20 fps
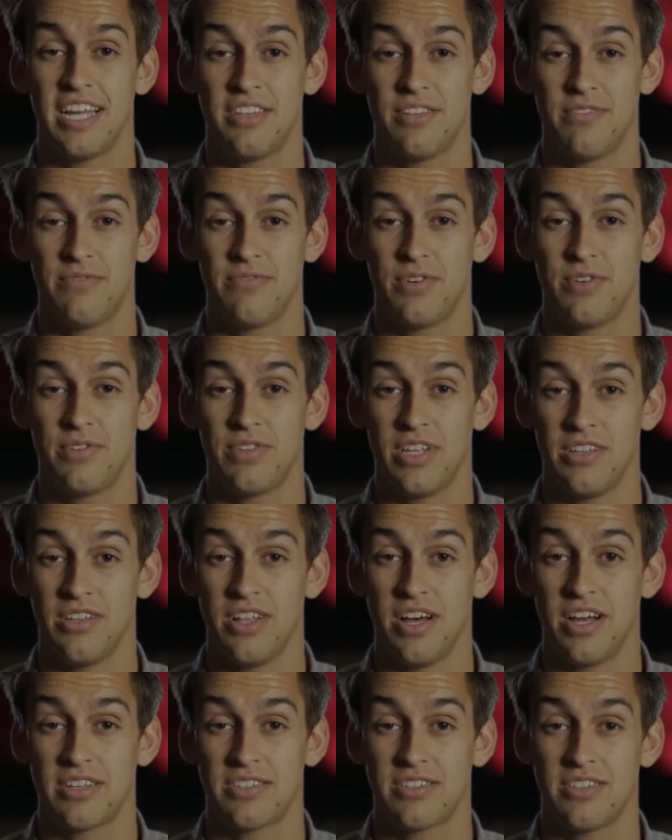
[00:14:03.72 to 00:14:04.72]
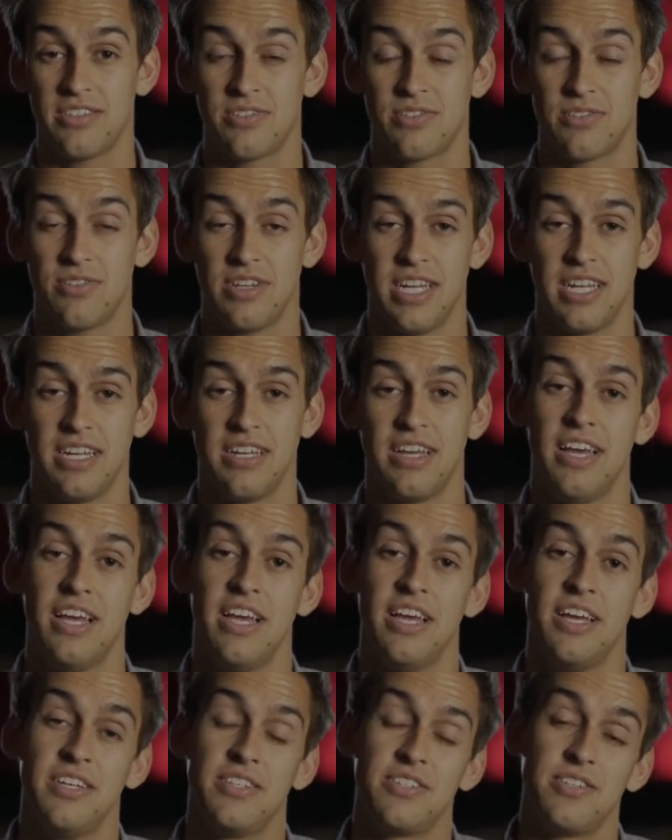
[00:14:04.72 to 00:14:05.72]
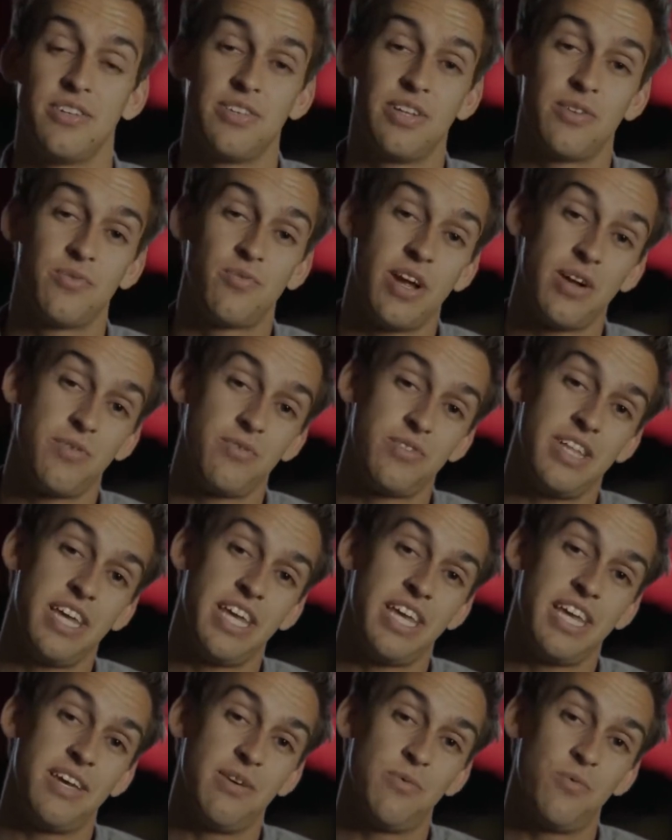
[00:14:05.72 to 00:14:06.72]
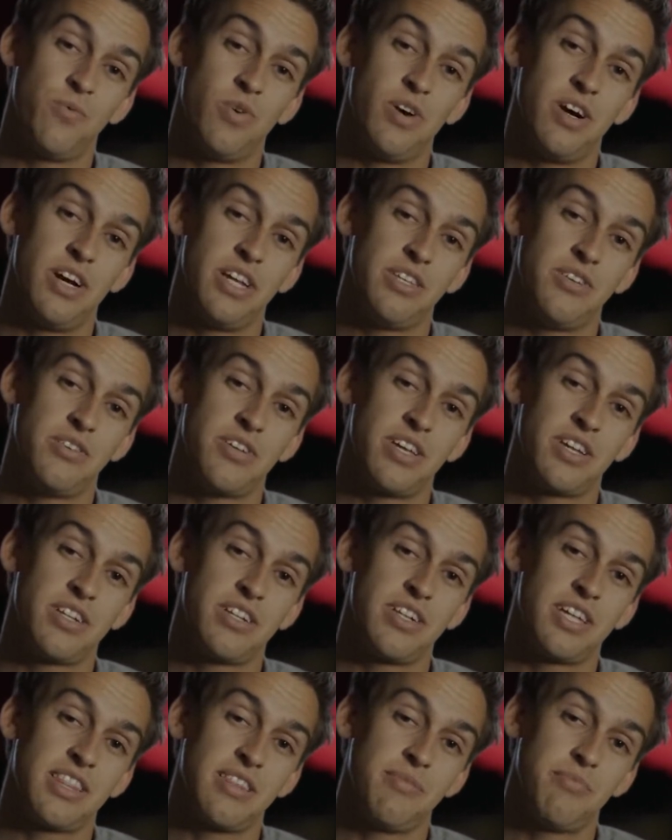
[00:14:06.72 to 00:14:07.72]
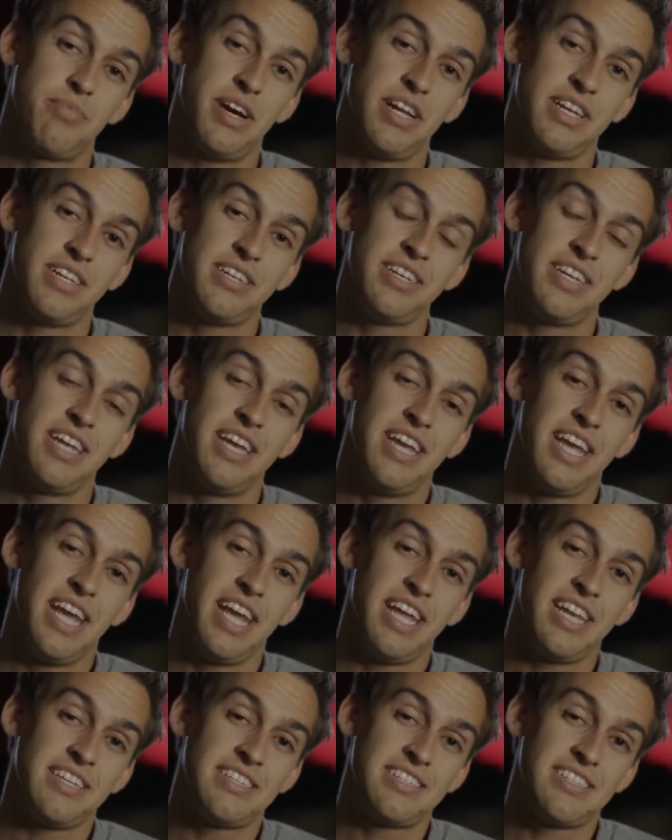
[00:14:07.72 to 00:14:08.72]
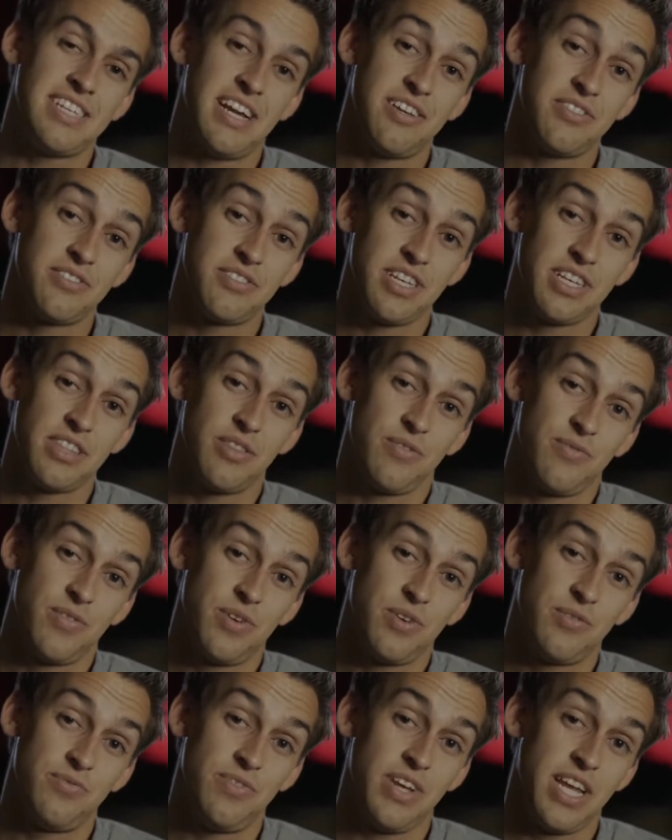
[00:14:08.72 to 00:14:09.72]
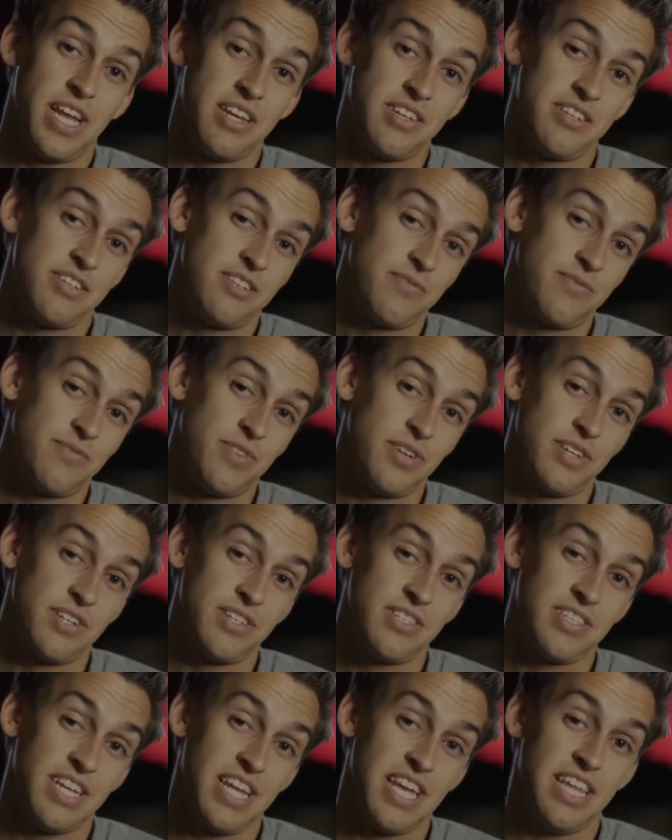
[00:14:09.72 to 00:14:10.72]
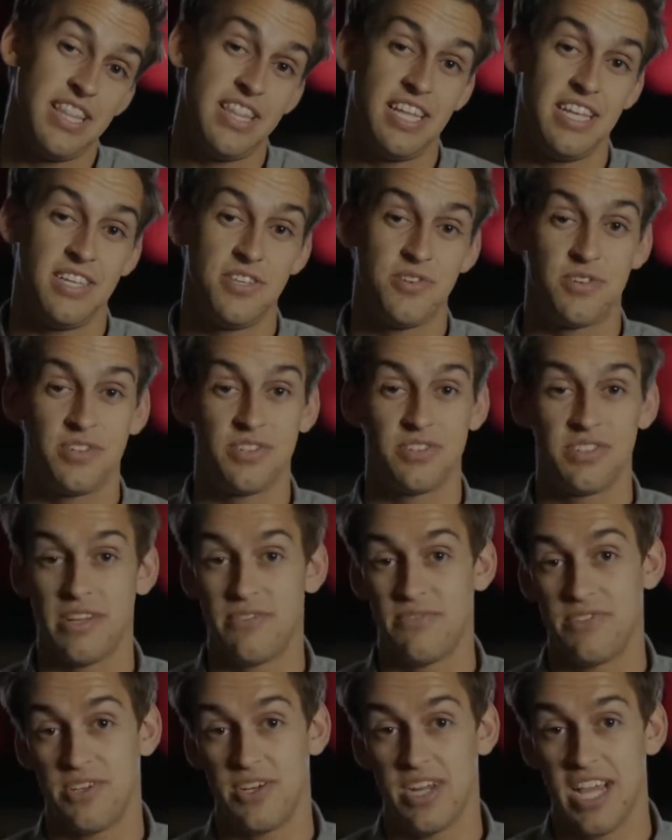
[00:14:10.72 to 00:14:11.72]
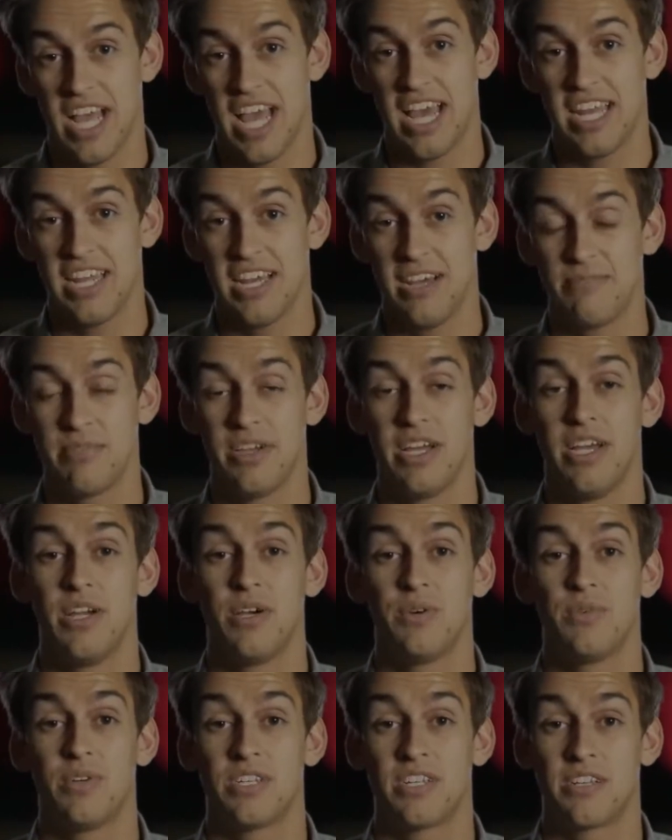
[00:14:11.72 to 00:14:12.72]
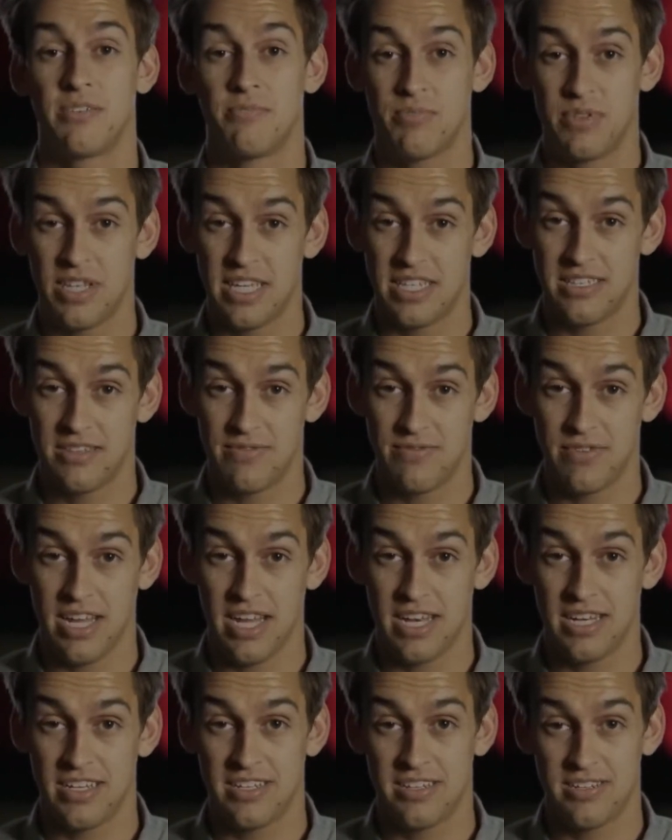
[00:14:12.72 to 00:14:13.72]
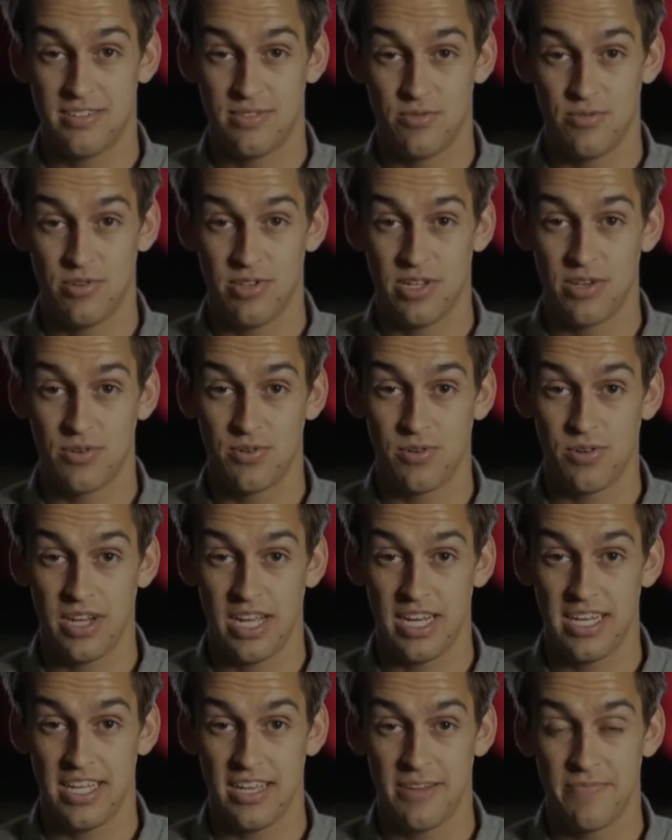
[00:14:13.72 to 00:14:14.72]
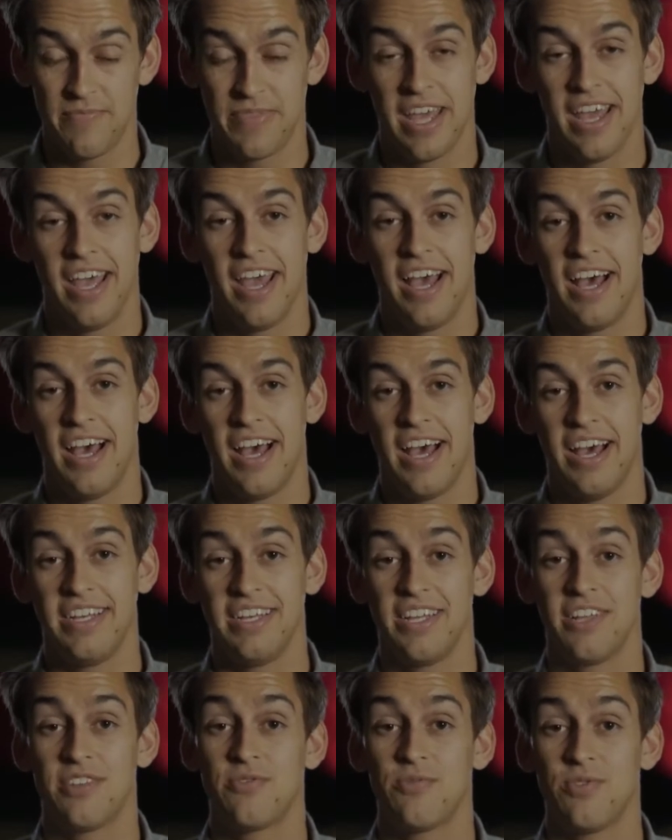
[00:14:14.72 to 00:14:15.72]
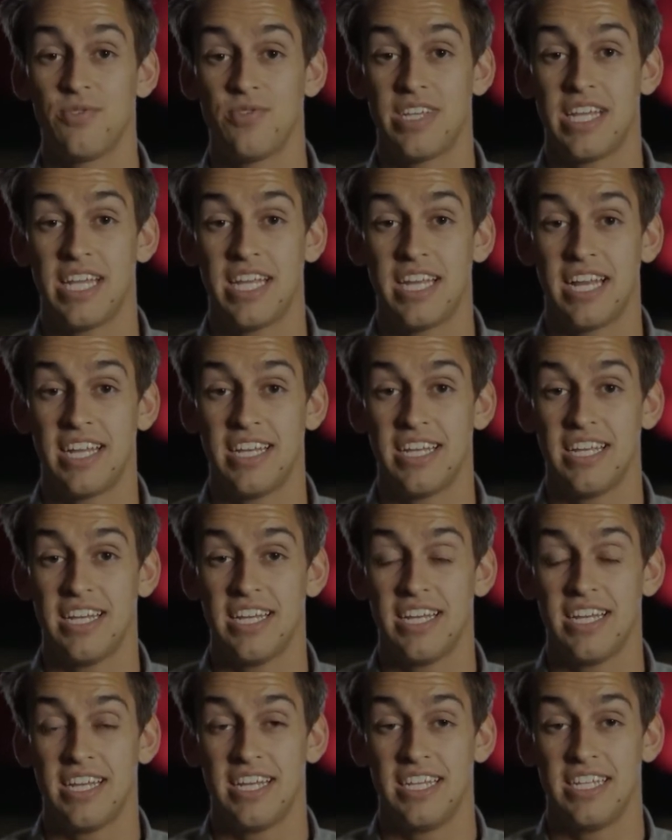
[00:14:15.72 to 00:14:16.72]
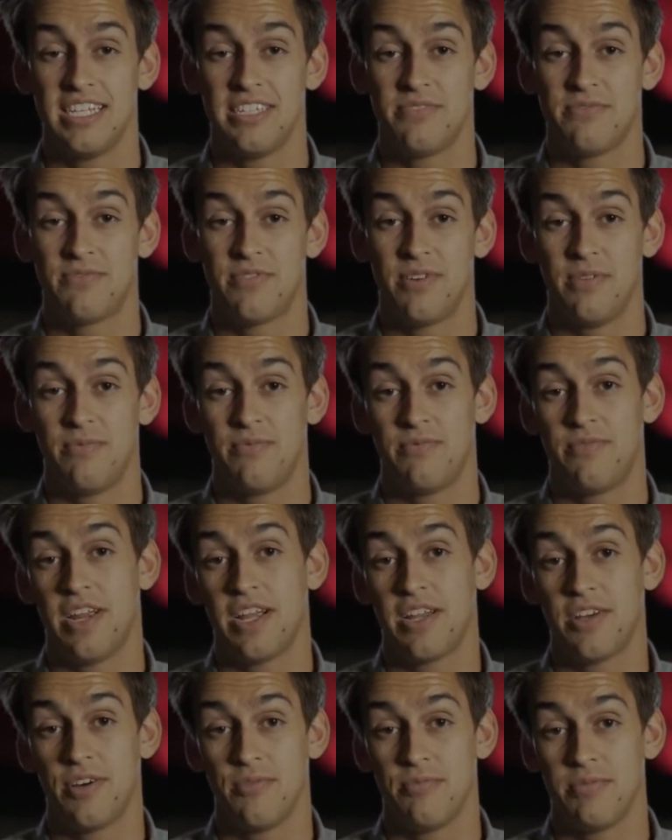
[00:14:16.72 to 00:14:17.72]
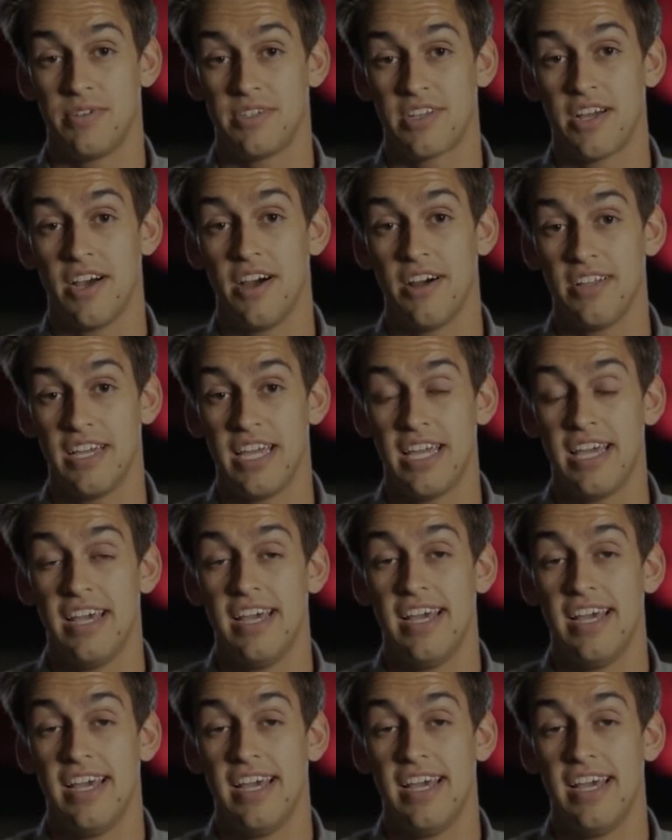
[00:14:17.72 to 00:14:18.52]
of the phone that locks the screen, so that right when they hit 1, you can click the button and it sounds like the phone vanishes first, and then you can lift your head up, which completes the vanish. This is a really cool idea. Another routine idea is from Franco Pasquale.